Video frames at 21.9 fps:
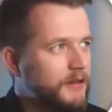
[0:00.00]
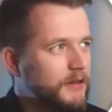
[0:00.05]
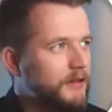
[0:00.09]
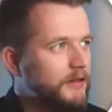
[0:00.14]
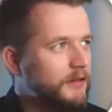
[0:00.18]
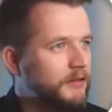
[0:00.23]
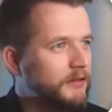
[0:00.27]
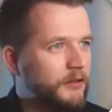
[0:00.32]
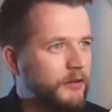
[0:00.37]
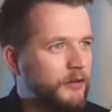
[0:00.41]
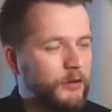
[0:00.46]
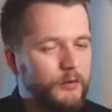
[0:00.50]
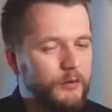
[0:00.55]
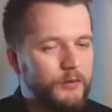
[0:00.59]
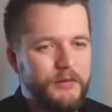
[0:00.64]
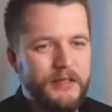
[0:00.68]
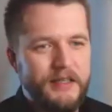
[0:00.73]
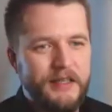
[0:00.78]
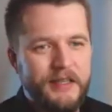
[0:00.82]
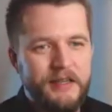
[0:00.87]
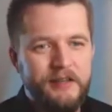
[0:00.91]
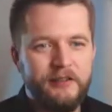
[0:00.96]
So
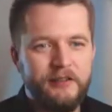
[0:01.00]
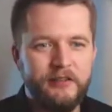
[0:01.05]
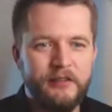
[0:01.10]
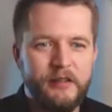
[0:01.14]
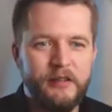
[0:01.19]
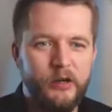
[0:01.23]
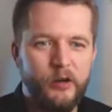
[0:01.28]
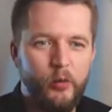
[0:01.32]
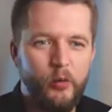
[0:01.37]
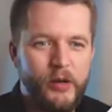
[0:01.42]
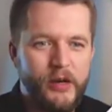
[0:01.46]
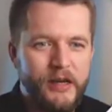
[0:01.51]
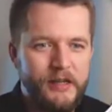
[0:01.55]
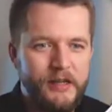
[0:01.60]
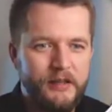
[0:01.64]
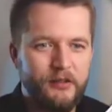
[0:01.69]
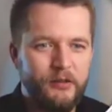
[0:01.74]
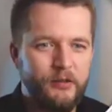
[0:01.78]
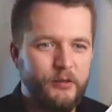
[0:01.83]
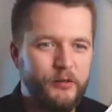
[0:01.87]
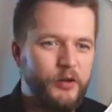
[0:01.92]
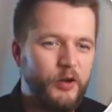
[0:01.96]
easier way
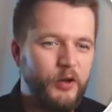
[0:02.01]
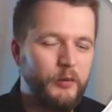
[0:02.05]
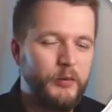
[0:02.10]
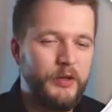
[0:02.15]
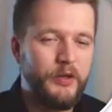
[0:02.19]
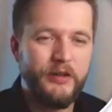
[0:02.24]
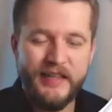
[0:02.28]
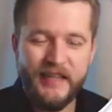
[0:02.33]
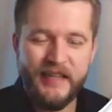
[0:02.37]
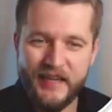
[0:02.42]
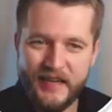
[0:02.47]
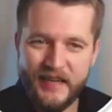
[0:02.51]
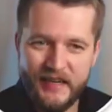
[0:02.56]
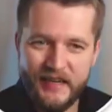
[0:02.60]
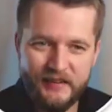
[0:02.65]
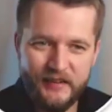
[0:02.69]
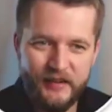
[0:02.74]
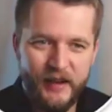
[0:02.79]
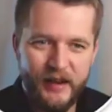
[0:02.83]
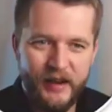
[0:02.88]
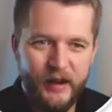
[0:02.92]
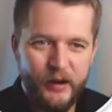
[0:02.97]
to communicate
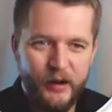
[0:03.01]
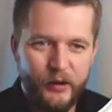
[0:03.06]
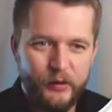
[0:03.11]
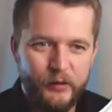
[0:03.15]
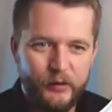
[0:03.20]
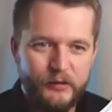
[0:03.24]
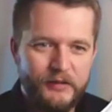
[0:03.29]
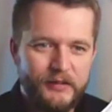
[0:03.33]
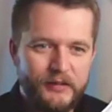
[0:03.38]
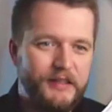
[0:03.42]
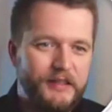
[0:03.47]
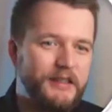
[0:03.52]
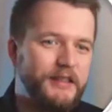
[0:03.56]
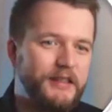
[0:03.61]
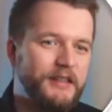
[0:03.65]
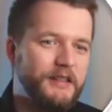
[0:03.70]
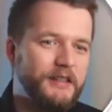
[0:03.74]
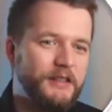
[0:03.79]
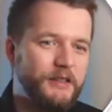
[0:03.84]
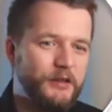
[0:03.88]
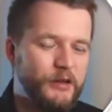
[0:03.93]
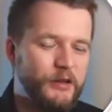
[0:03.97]
now.
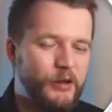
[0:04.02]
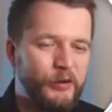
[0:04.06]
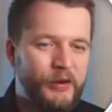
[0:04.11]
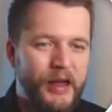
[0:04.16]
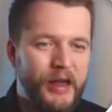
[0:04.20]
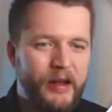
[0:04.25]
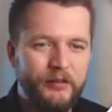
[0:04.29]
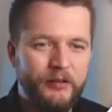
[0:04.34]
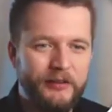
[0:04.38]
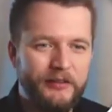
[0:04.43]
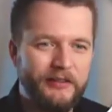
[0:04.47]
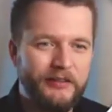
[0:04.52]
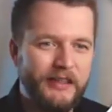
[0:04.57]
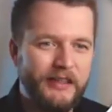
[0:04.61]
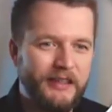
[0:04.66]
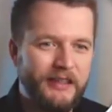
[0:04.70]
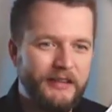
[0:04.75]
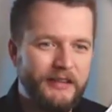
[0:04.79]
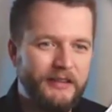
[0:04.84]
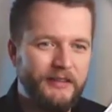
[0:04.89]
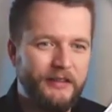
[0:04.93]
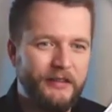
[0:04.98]
You don't have to
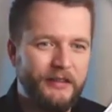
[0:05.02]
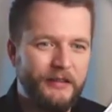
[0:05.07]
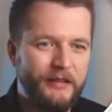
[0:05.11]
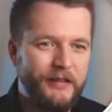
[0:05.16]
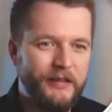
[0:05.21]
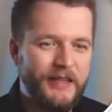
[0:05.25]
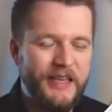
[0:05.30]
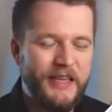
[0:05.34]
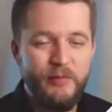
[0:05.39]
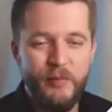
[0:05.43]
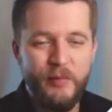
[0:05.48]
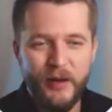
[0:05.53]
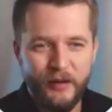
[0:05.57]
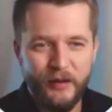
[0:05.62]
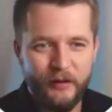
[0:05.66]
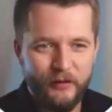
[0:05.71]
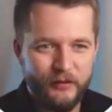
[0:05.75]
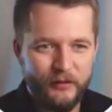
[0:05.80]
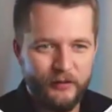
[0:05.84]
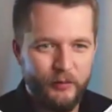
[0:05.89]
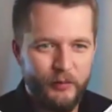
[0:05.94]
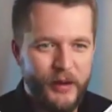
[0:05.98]
send
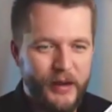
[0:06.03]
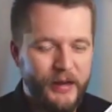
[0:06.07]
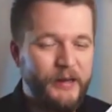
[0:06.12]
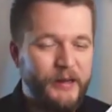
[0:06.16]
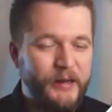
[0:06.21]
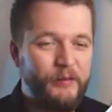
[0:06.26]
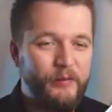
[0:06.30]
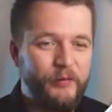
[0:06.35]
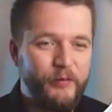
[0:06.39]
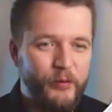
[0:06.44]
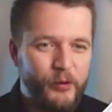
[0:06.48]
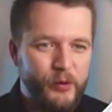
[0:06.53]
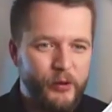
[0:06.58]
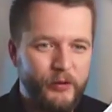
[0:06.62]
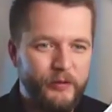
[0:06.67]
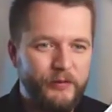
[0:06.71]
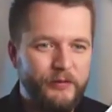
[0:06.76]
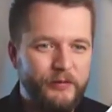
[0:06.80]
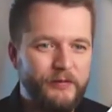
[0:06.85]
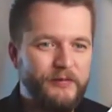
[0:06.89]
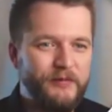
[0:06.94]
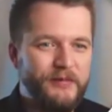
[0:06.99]
emails back and forth.
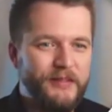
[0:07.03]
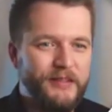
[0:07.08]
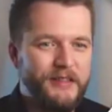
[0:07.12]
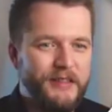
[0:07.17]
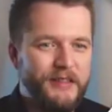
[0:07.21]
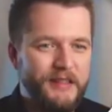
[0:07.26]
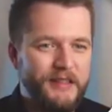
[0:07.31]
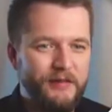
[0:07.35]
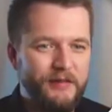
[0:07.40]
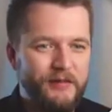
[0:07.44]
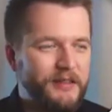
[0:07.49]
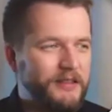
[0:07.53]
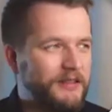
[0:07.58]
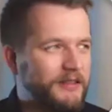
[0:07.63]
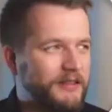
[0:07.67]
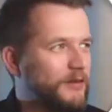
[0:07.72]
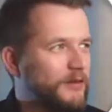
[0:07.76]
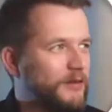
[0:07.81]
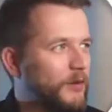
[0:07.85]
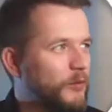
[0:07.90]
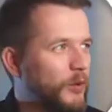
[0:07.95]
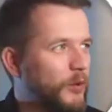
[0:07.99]
It's
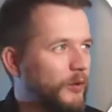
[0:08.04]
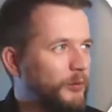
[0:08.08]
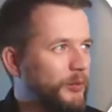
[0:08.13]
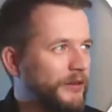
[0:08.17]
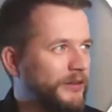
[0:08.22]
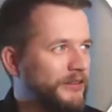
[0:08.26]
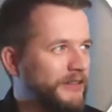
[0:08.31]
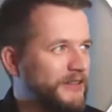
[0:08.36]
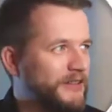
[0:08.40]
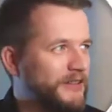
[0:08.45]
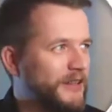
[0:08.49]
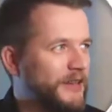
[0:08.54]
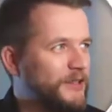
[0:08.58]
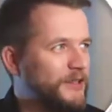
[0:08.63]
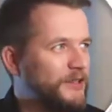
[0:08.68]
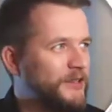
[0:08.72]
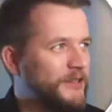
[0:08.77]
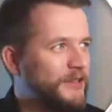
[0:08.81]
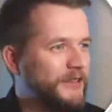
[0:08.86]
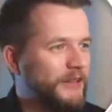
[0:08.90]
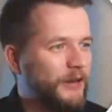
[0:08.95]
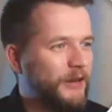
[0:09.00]
one
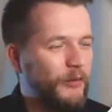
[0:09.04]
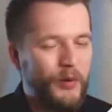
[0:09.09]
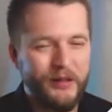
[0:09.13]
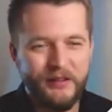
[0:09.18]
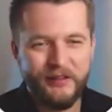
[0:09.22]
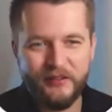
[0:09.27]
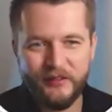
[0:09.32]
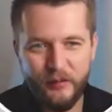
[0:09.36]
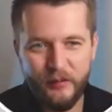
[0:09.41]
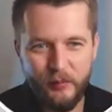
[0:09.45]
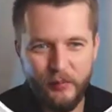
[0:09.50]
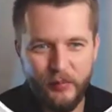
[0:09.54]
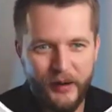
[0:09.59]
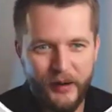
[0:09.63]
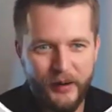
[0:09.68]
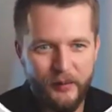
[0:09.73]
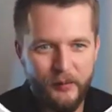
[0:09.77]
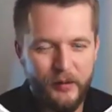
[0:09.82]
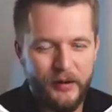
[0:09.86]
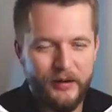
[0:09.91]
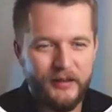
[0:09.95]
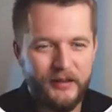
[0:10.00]
presentation and a
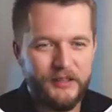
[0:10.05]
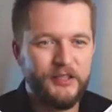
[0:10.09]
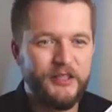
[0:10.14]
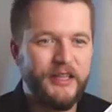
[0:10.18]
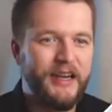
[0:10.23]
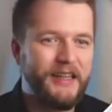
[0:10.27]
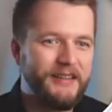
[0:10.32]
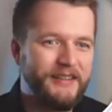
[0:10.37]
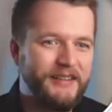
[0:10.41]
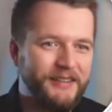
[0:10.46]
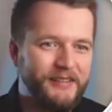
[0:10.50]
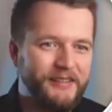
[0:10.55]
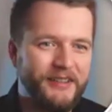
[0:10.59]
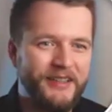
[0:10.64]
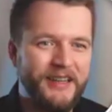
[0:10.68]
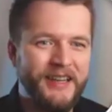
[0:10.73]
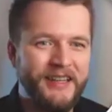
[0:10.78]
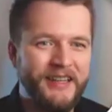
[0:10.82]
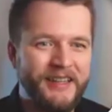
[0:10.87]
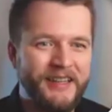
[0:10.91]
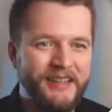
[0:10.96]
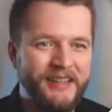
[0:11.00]
WhatsApp chat. It's
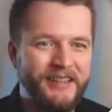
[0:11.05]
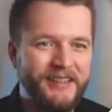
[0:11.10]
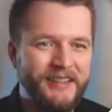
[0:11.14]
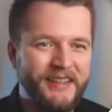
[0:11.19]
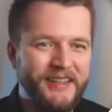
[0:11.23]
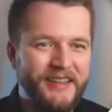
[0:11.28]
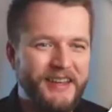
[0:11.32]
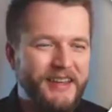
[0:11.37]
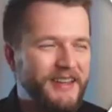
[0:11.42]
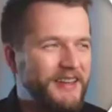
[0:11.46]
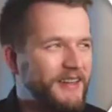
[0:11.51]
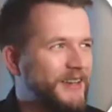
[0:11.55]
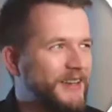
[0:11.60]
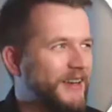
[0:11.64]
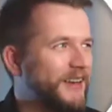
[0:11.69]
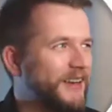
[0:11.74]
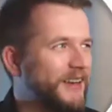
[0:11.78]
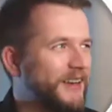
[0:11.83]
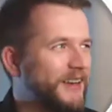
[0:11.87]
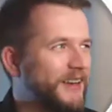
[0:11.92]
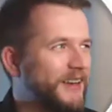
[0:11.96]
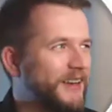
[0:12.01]

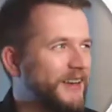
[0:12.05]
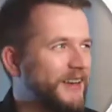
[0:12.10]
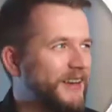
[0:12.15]
quite